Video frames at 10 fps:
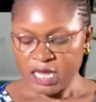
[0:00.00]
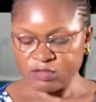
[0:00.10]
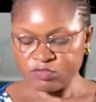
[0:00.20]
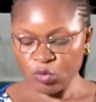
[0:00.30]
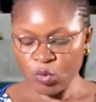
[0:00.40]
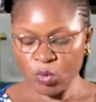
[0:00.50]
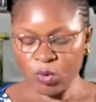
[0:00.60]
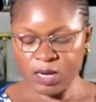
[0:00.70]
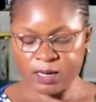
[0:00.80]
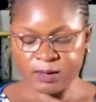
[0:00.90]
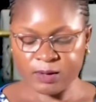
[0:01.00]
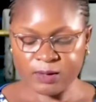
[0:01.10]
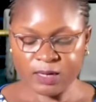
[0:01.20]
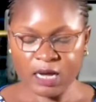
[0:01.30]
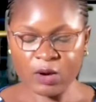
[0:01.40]
And so
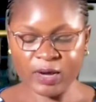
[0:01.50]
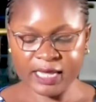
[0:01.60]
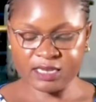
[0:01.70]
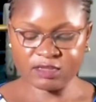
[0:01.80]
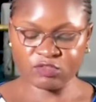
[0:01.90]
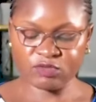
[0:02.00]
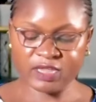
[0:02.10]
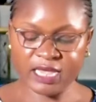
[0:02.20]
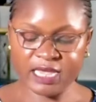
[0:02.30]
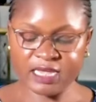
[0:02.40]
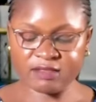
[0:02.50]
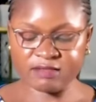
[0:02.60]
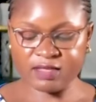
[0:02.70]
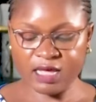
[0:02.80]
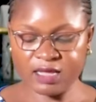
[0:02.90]
uh, our heading today
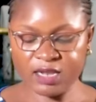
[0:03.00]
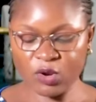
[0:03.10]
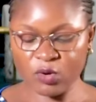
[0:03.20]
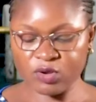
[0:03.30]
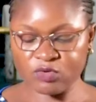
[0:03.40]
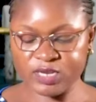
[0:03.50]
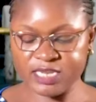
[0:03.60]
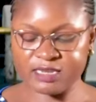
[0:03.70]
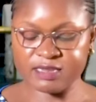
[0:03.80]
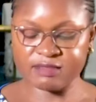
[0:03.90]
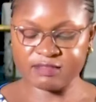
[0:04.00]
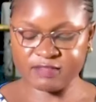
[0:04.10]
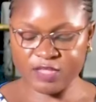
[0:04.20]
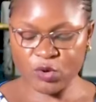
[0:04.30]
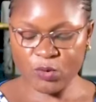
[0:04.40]
is Lord, we didn't
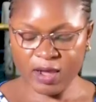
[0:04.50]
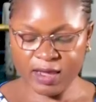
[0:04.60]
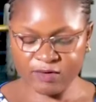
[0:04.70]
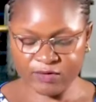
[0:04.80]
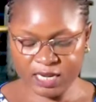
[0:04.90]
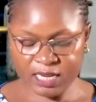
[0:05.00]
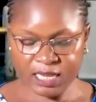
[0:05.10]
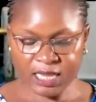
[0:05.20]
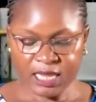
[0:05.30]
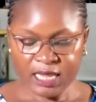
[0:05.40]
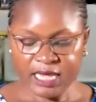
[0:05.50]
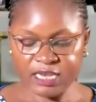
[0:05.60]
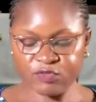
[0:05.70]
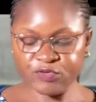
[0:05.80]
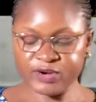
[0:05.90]
see you angry.
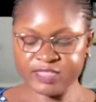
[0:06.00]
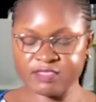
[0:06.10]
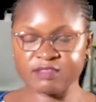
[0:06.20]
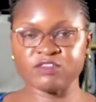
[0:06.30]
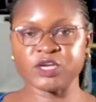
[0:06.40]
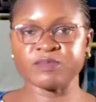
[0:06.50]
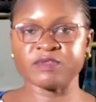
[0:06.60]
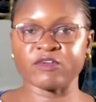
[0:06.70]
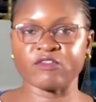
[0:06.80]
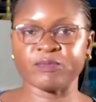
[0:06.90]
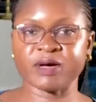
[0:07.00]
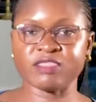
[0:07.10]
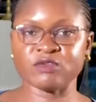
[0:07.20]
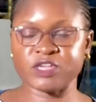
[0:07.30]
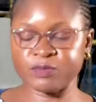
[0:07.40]
And if you read this chapter of
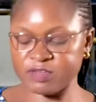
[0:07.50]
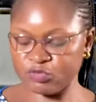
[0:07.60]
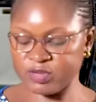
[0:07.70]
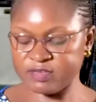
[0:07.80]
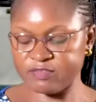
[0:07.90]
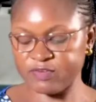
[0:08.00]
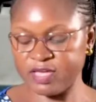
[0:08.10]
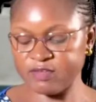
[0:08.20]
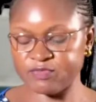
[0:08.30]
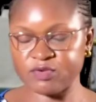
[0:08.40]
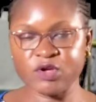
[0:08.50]
Matthew, chapter 25,